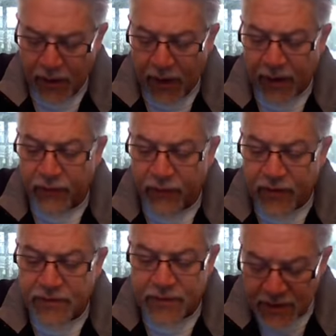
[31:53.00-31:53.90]
And if
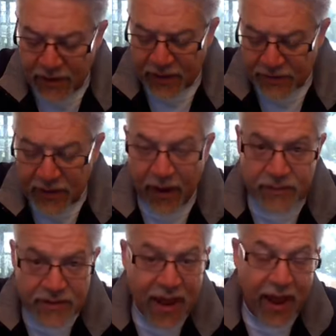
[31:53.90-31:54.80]
this is the end
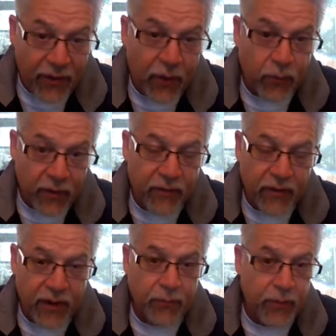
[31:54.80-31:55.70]
times now that we're
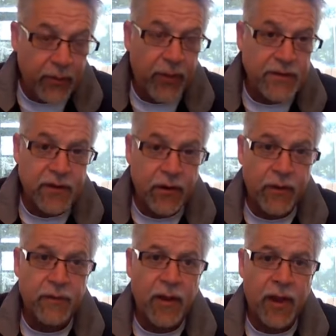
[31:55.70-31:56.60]
living in, people ask that all
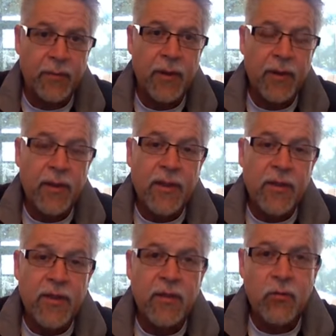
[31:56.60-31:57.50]
the time
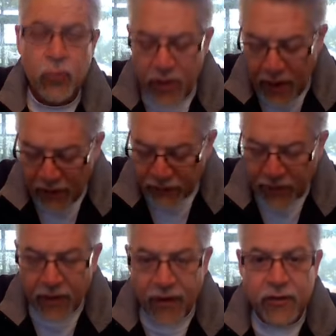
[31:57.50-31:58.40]
then we have
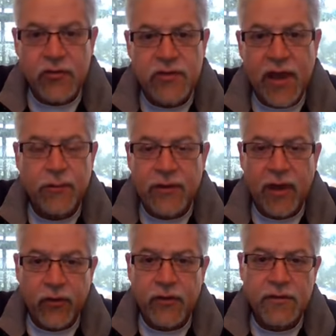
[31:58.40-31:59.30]
to understand what
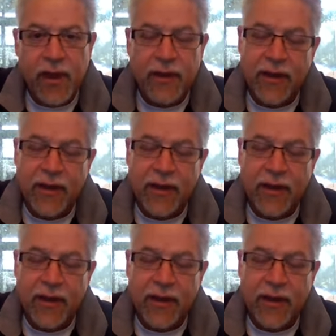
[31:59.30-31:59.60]
that looks like.